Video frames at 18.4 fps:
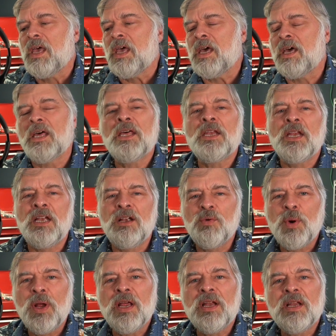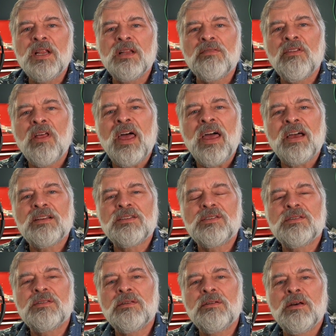at any rate, it
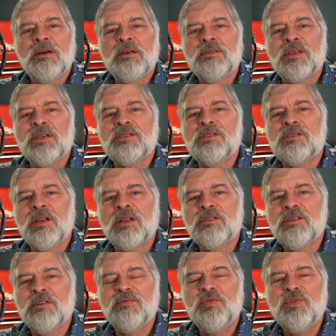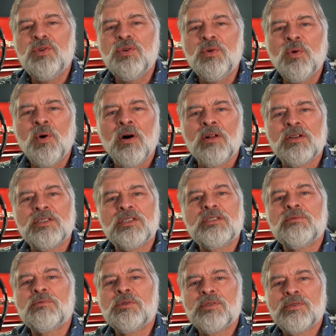lacks uh, this sense of
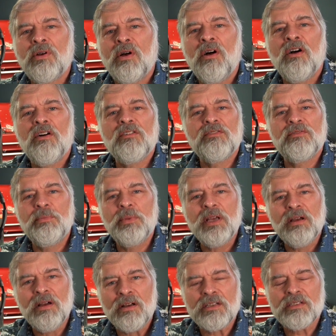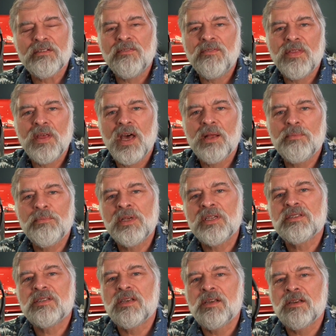nuanced resolve because of that
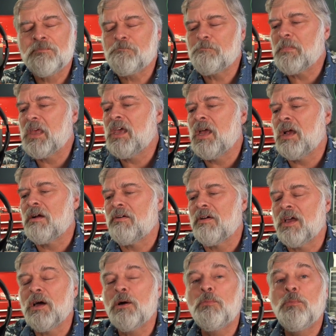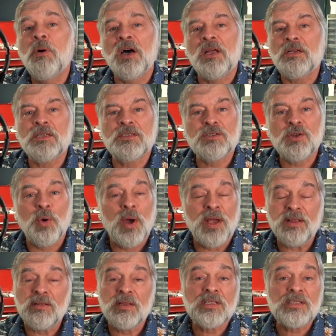missing area, but it's
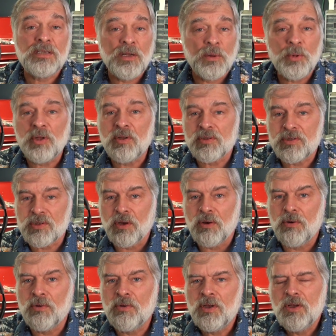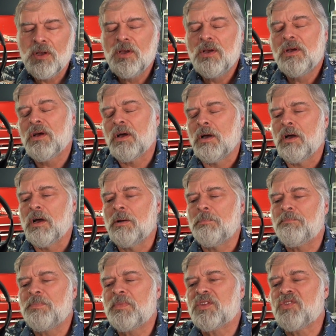quite listenable. So
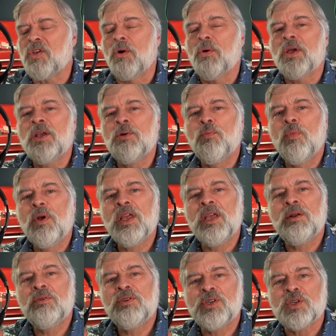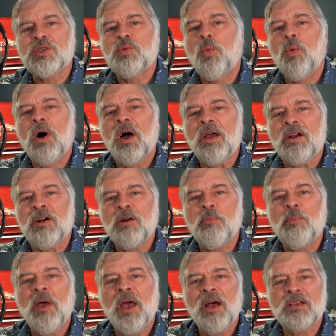um, so in, in just
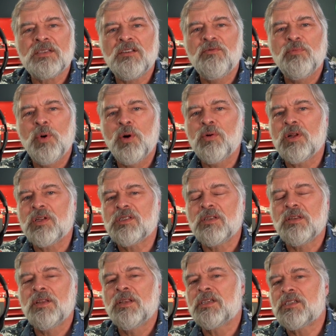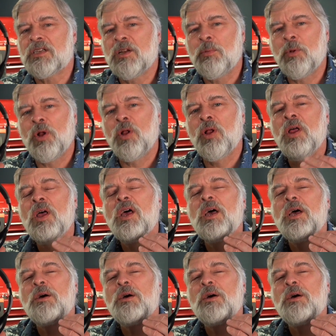wired passive mode, it's listenable,